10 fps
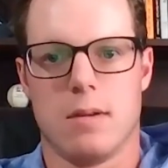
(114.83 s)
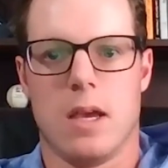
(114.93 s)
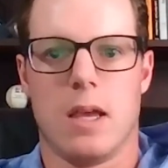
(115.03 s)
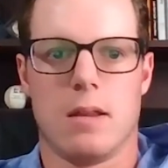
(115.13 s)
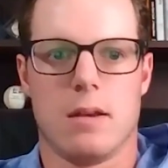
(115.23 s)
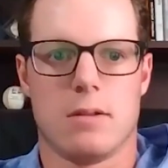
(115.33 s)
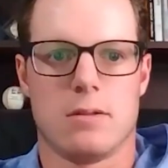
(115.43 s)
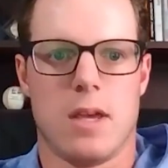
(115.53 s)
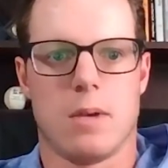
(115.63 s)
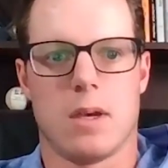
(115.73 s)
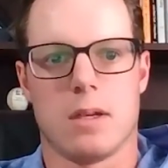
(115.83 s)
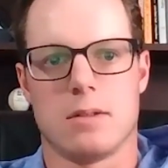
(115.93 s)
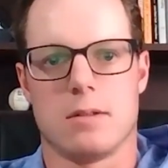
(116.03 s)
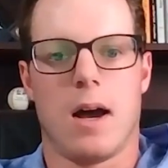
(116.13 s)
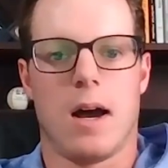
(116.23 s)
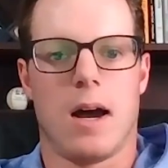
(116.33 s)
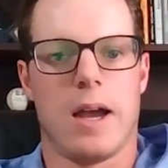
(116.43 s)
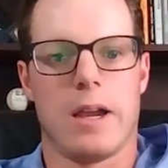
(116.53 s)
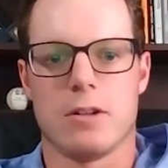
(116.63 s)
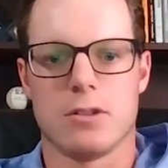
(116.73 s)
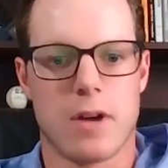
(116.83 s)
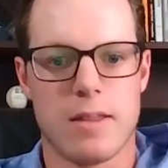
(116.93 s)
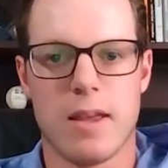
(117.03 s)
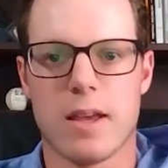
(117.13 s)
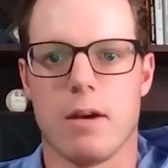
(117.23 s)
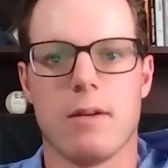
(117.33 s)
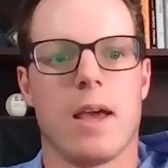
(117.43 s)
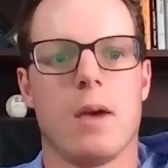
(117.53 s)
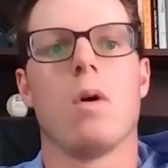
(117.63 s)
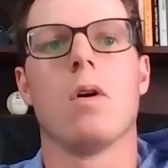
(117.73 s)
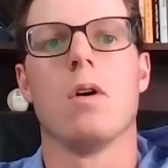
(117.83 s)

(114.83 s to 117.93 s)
And they'll say, because I hear it's a great thing. Okay, well,